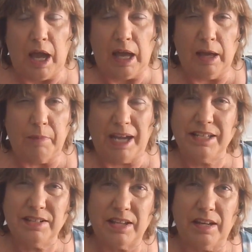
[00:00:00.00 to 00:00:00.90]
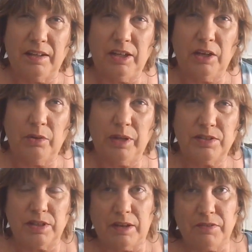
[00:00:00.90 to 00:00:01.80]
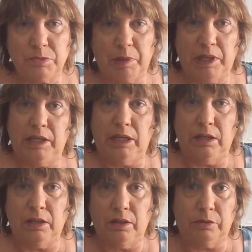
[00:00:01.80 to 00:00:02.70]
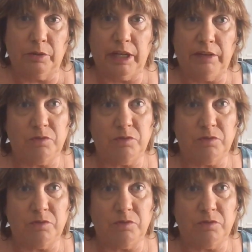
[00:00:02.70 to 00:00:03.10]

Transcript: Um, I decided, you know, instead of spending three,